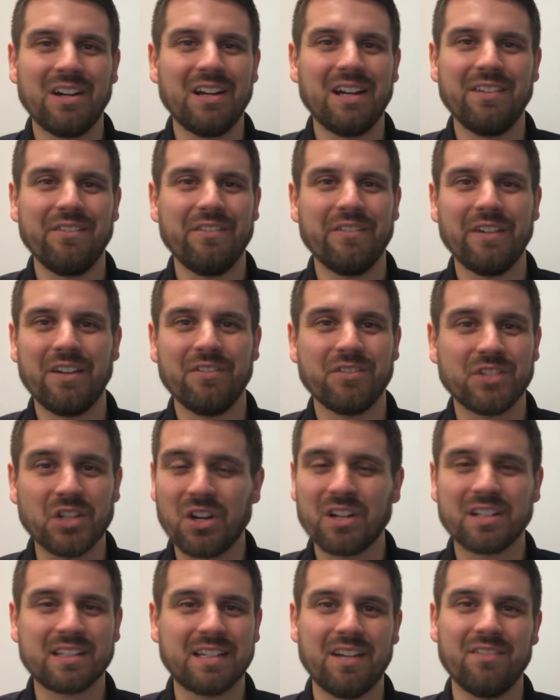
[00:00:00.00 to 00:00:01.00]
I've
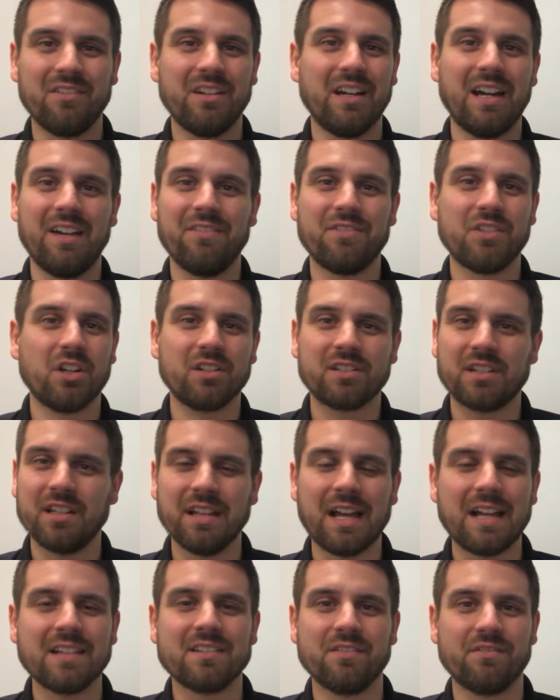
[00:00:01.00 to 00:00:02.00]
talked to
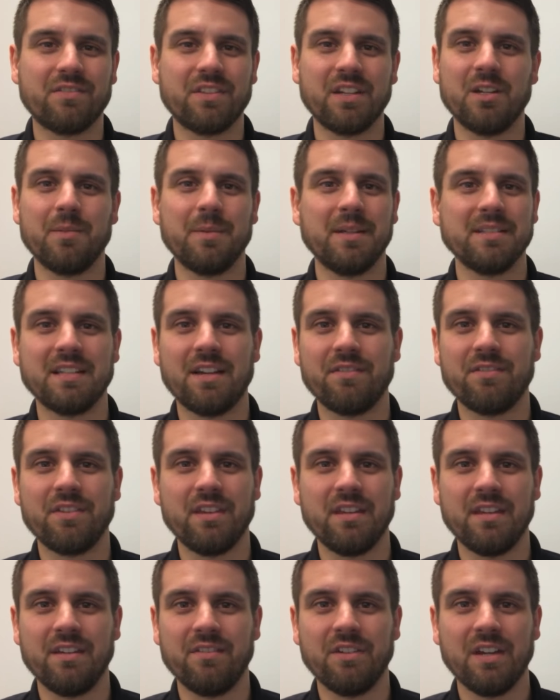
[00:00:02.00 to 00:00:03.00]
lots of therapists after
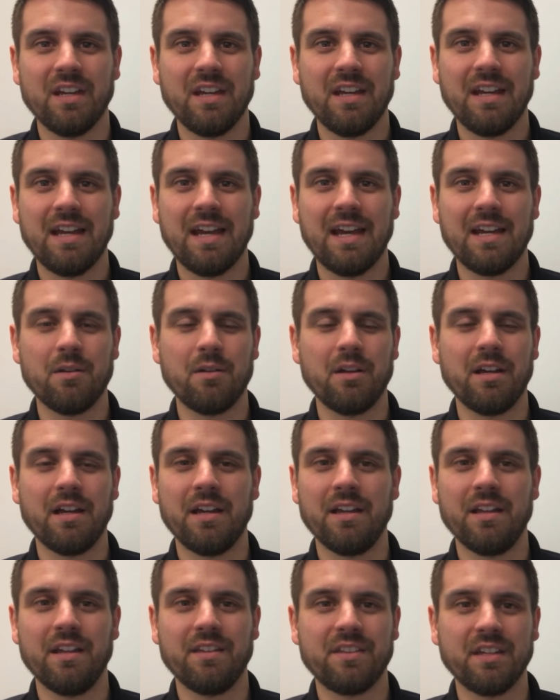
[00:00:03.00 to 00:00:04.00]
they've had
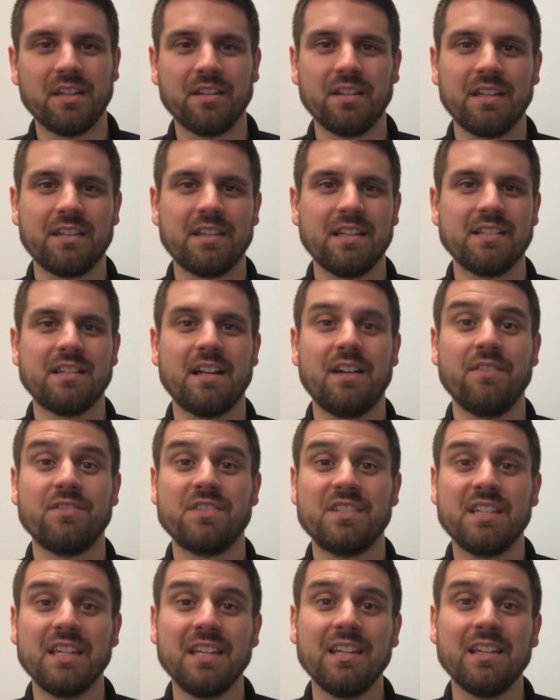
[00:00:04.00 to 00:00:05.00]
a thing like this, and I've
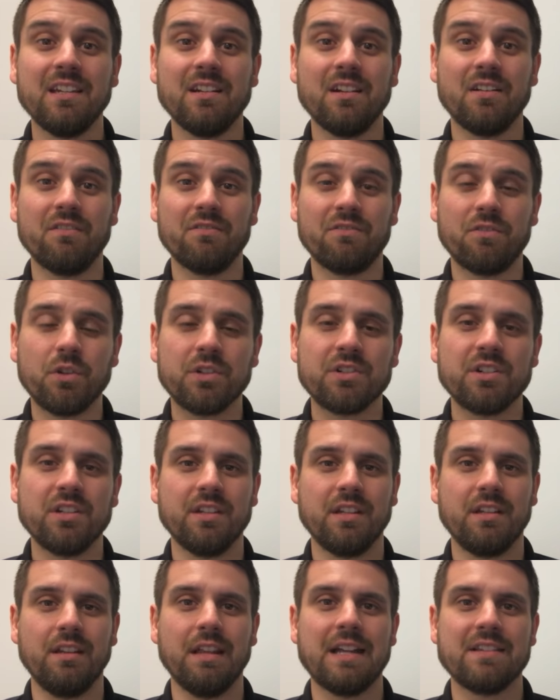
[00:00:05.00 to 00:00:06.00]
seen,
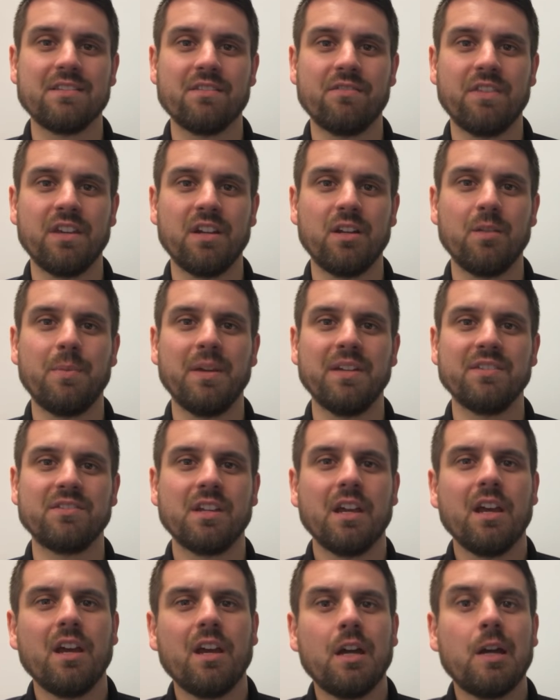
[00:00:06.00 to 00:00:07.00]
unfortunately, lots of therapists
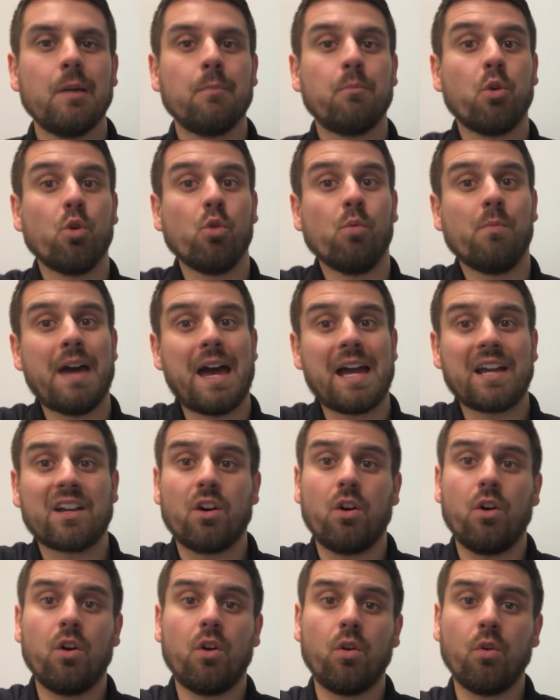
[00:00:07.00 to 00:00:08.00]
pull back a
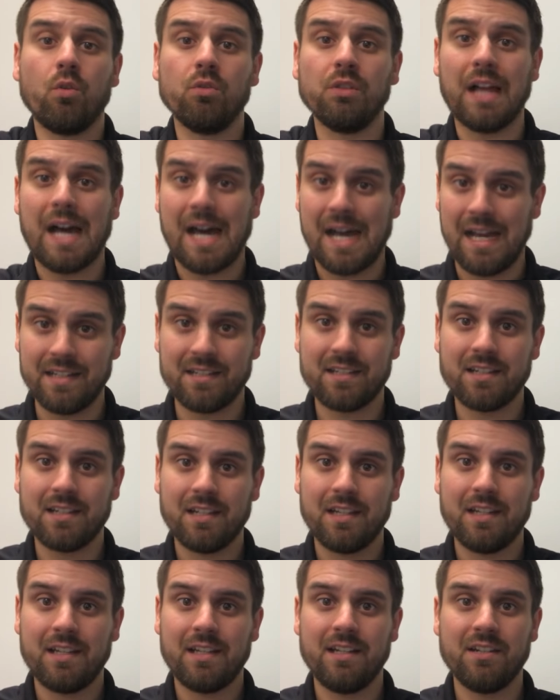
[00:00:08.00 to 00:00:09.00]
whole lot
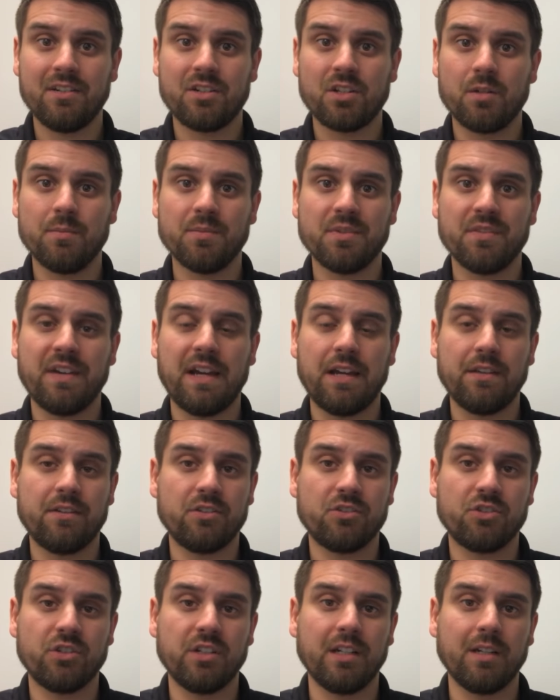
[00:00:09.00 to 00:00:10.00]
in terms of how they're
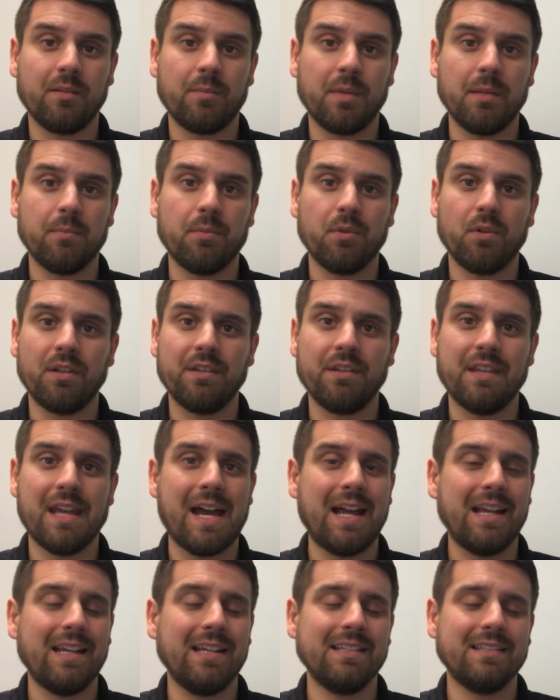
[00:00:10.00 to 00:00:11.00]
treating people, and
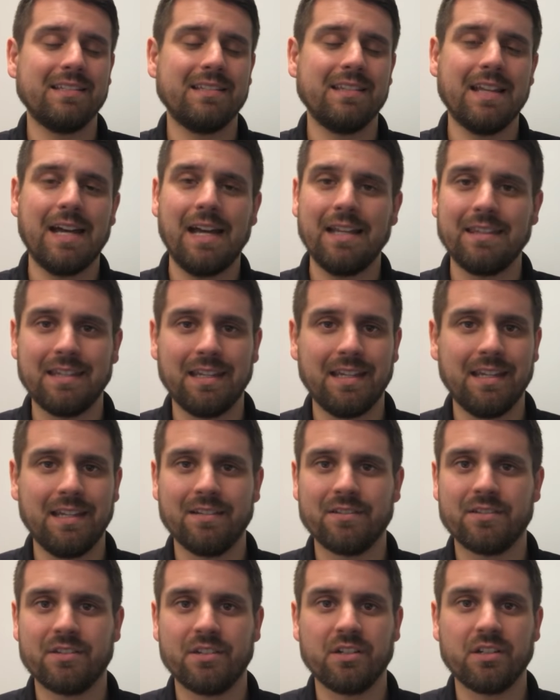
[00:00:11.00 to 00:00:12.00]
that is not the
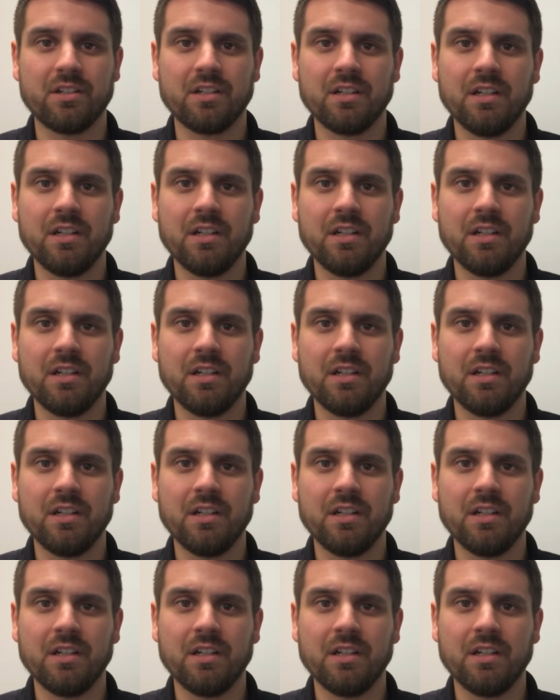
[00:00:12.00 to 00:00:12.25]
answer.